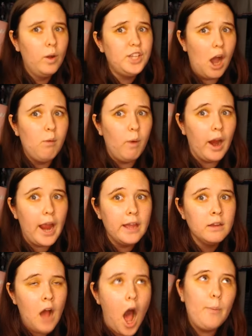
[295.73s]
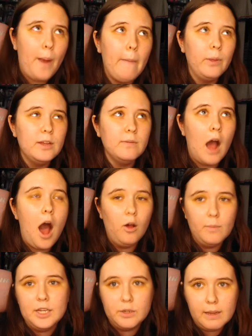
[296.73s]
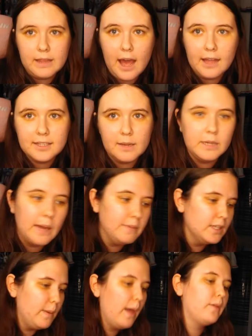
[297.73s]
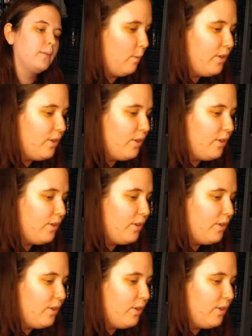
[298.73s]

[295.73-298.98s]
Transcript: Don't worry. I'll probably, I'll be doing that sometime this month.